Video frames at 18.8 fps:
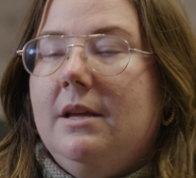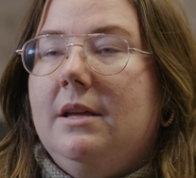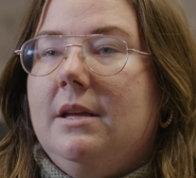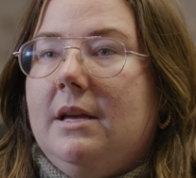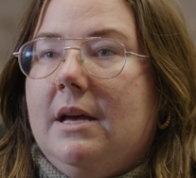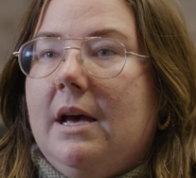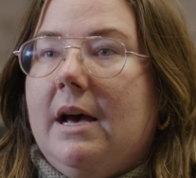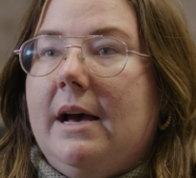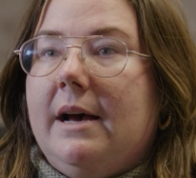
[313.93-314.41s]

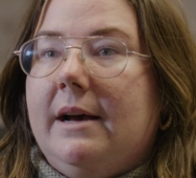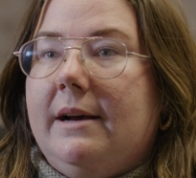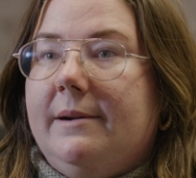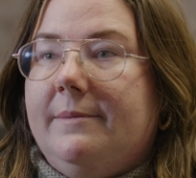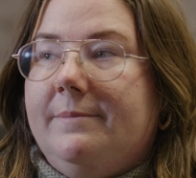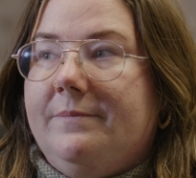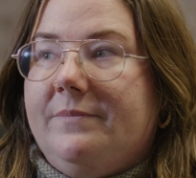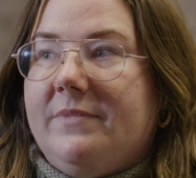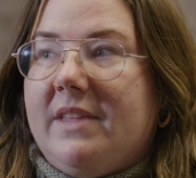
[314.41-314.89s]
Mm-hmm.
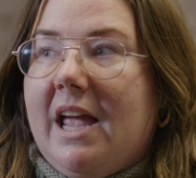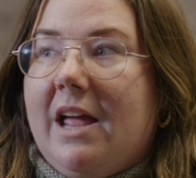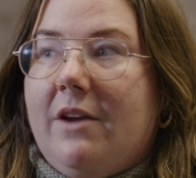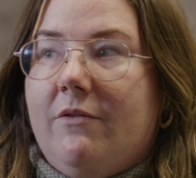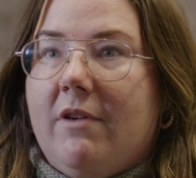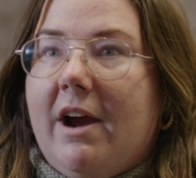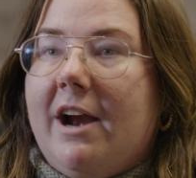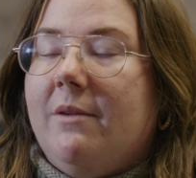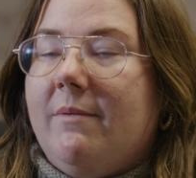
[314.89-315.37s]
Um,
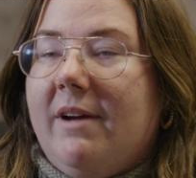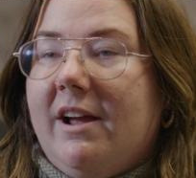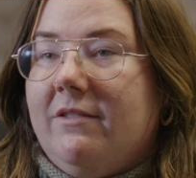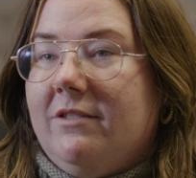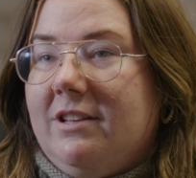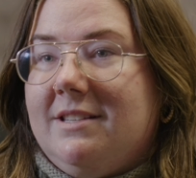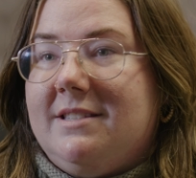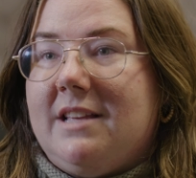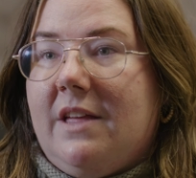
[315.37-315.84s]
and right away, it
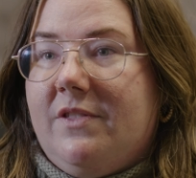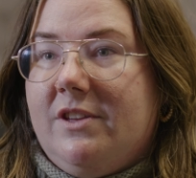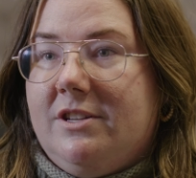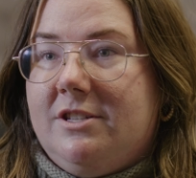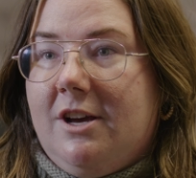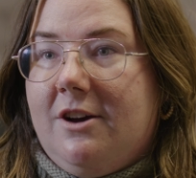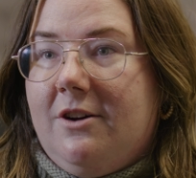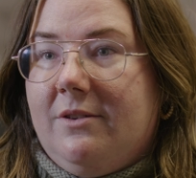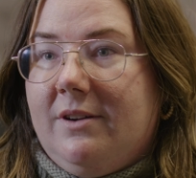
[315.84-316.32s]
really set the
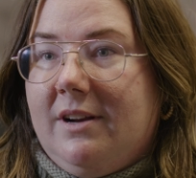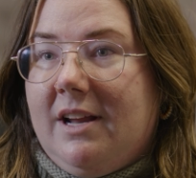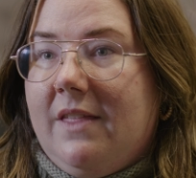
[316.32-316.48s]
tone.